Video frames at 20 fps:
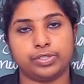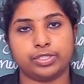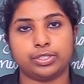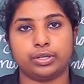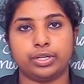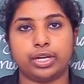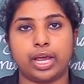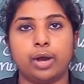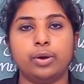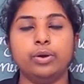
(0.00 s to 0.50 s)

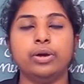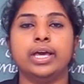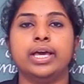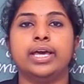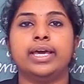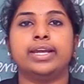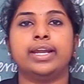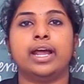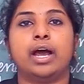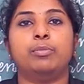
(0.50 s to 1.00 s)
So now
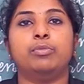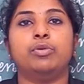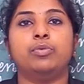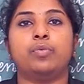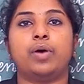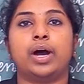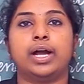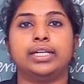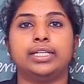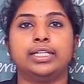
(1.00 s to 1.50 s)
Ramu
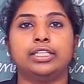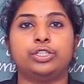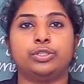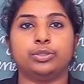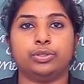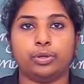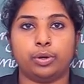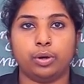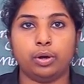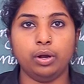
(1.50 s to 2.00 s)
wanted
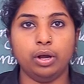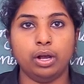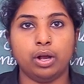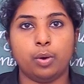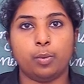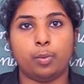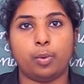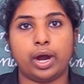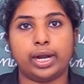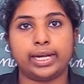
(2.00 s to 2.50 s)
to know
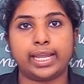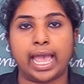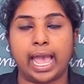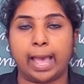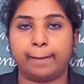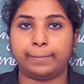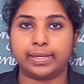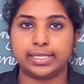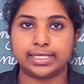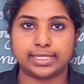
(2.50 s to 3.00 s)
what
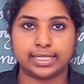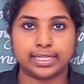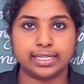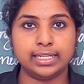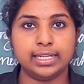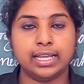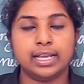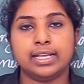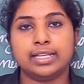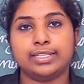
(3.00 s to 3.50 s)
happens
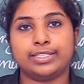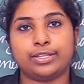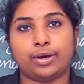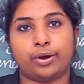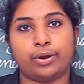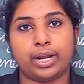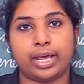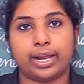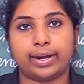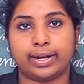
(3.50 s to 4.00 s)
in
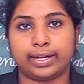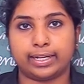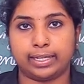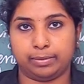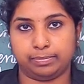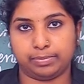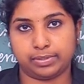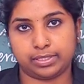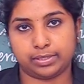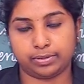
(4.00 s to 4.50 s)
solar
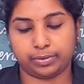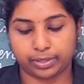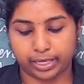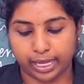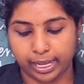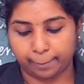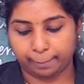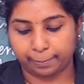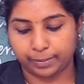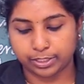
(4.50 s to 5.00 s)
eclipse.
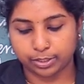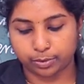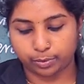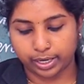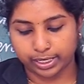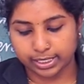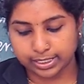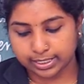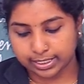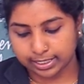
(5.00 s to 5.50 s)
Okay, so
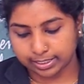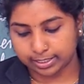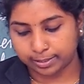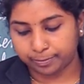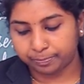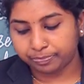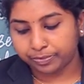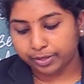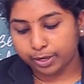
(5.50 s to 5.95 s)
what is it?